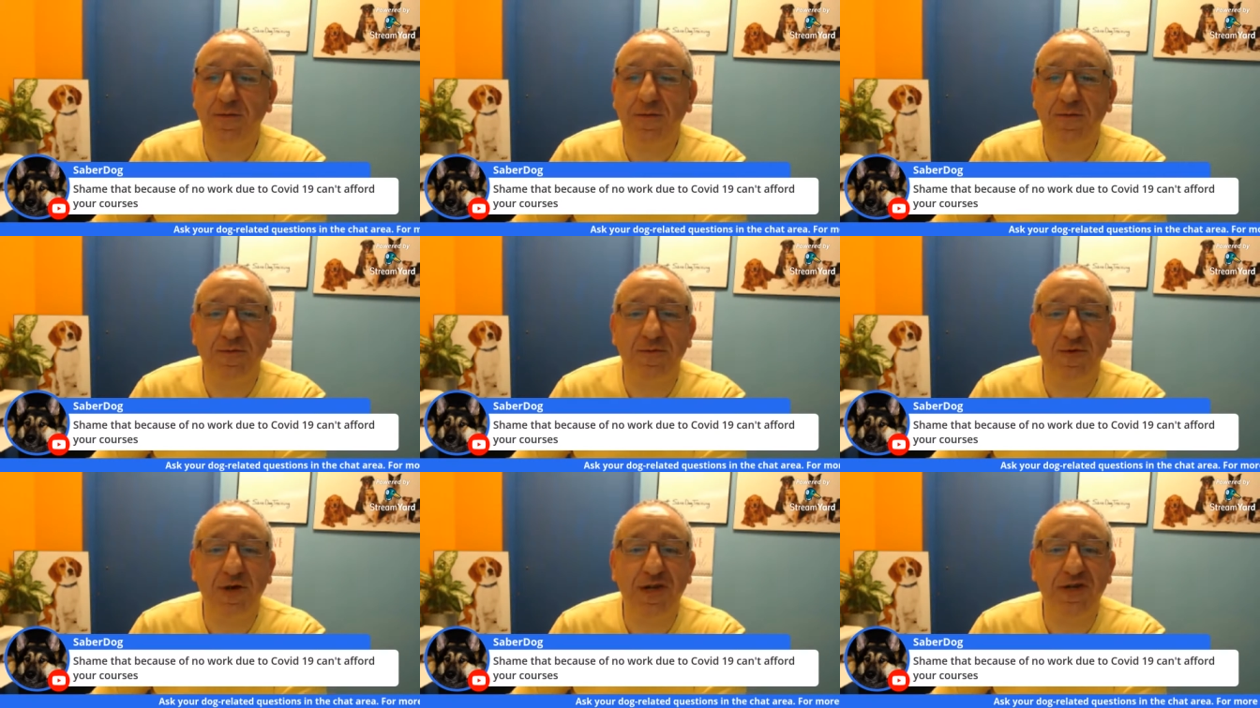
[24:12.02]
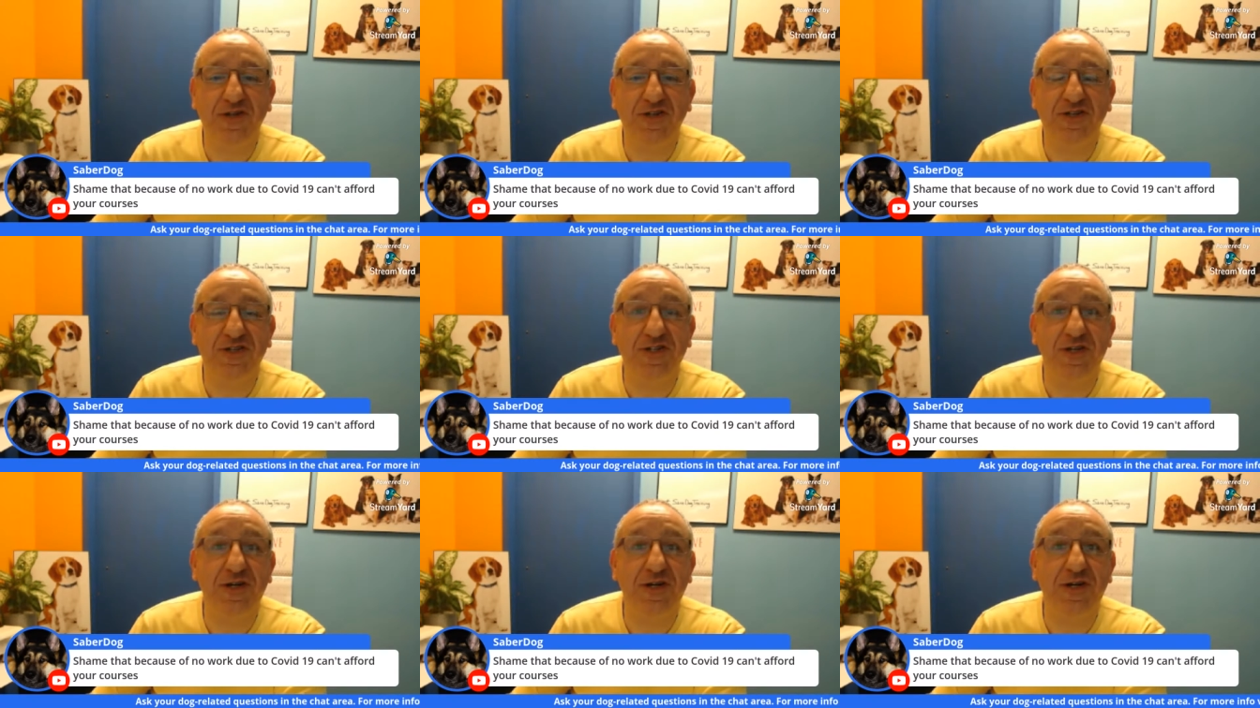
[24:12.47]

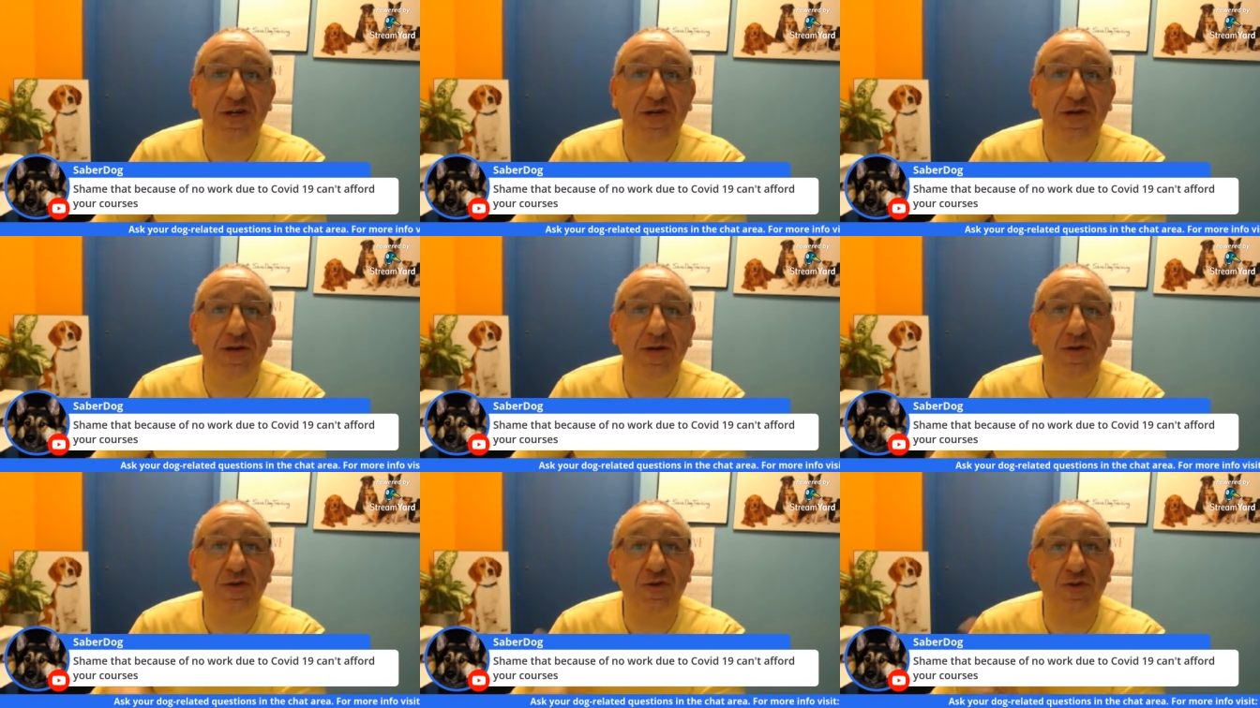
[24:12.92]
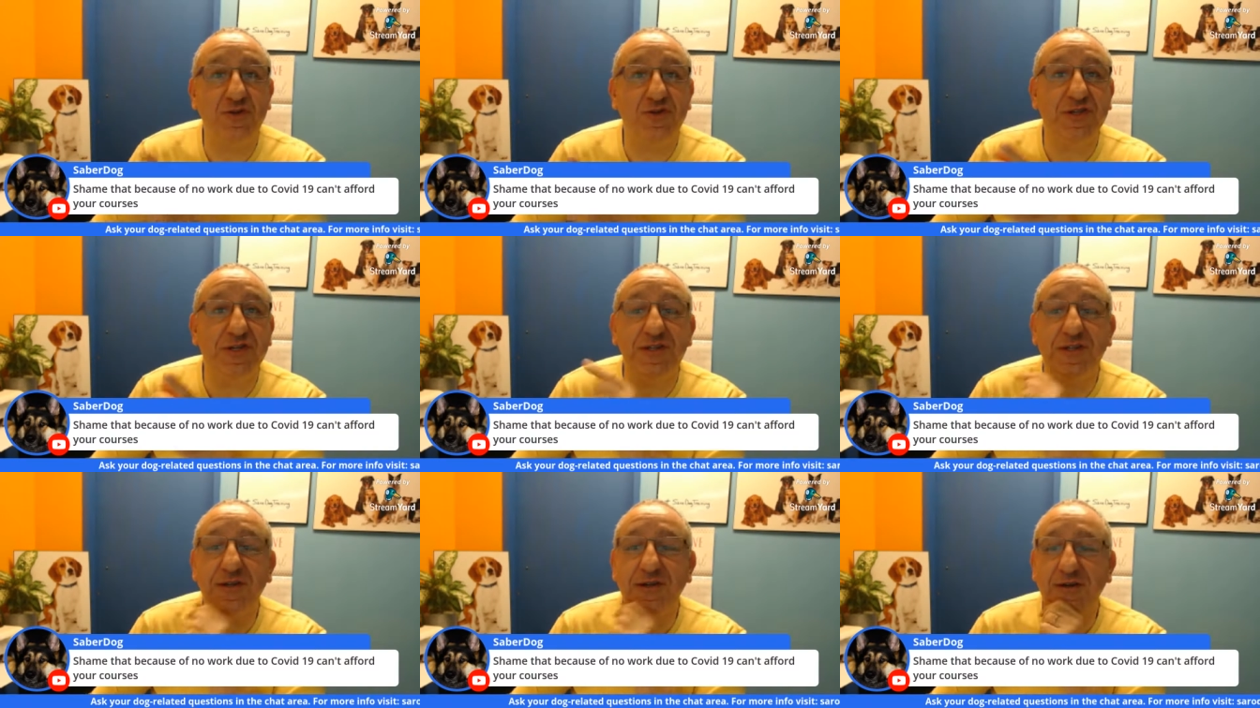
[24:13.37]
register
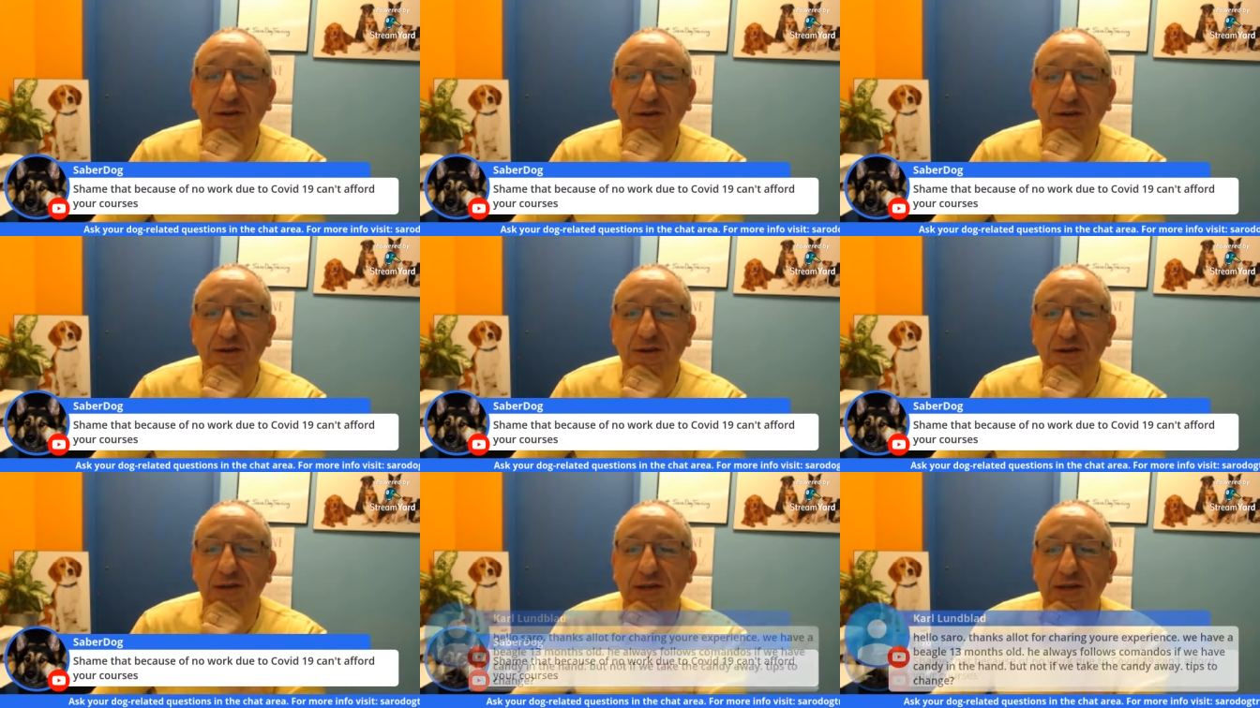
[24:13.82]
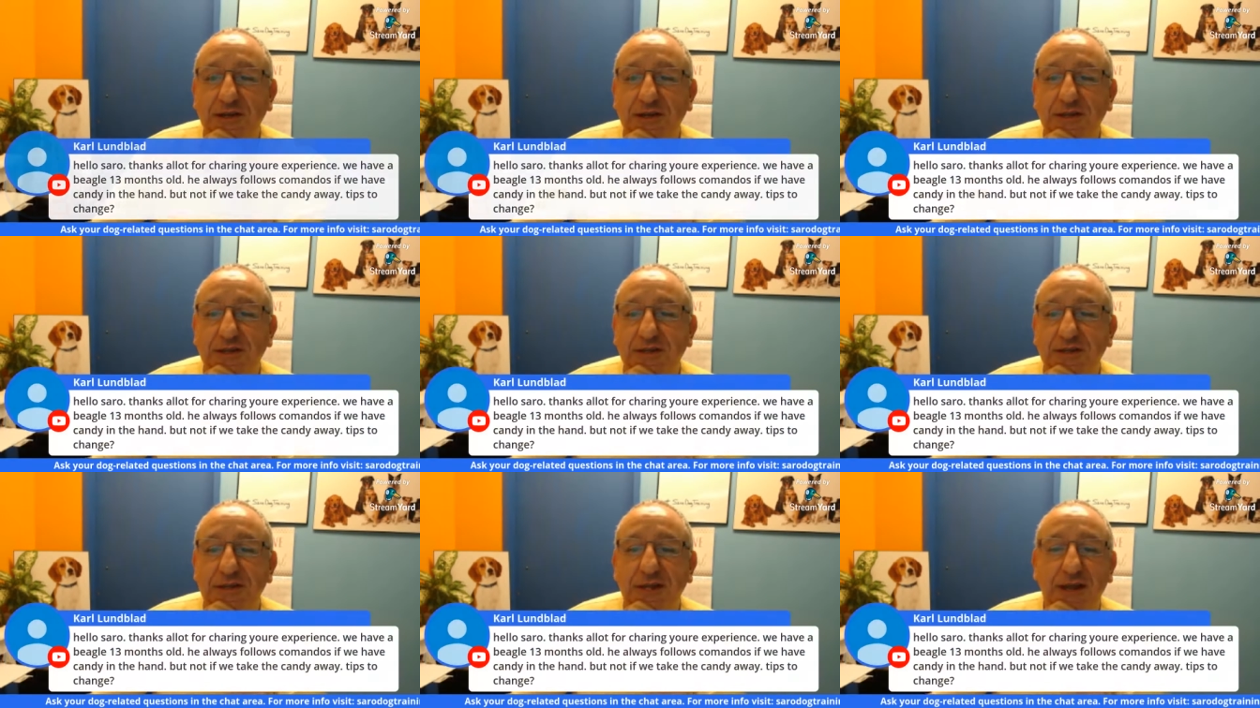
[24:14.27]
using the link
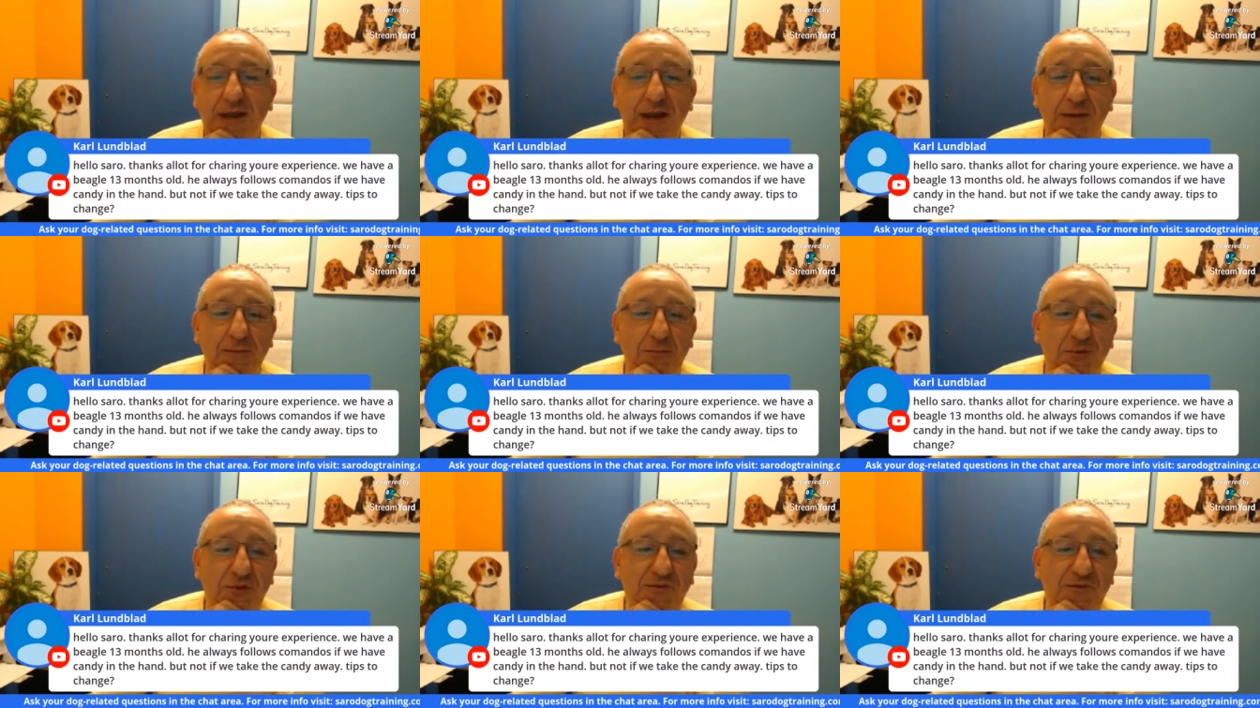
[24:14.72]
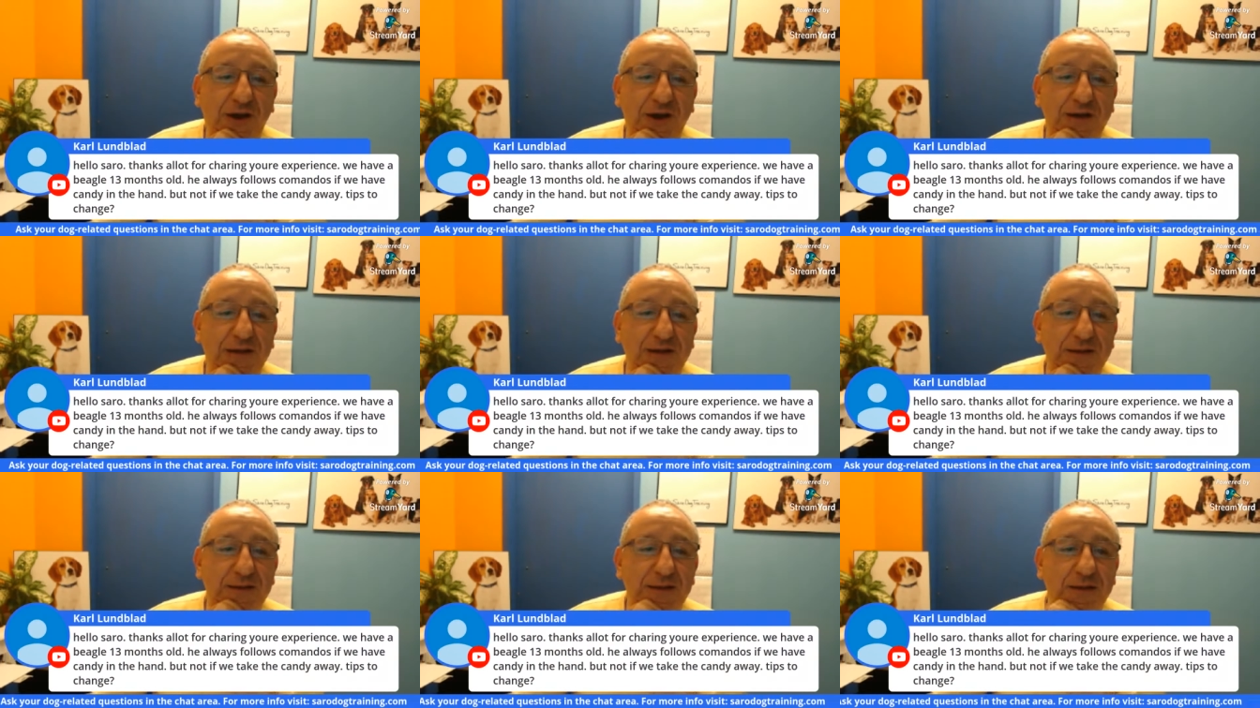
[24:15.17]
that I
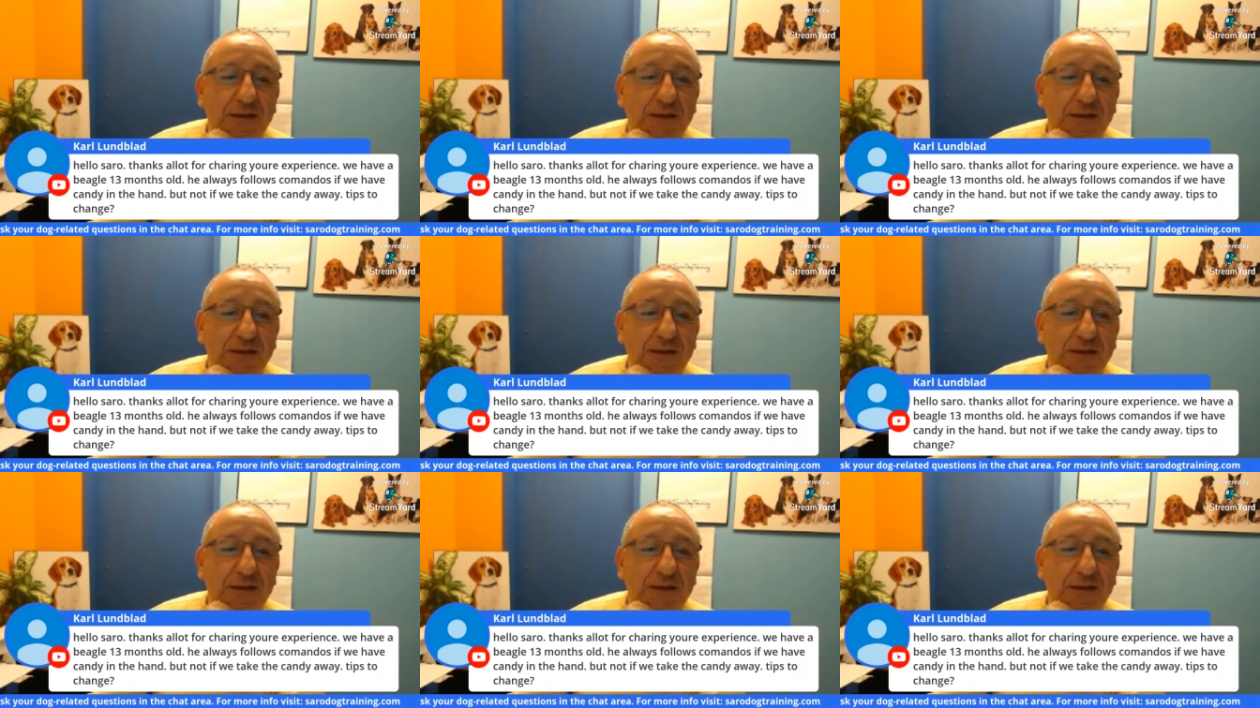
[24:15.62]
provided.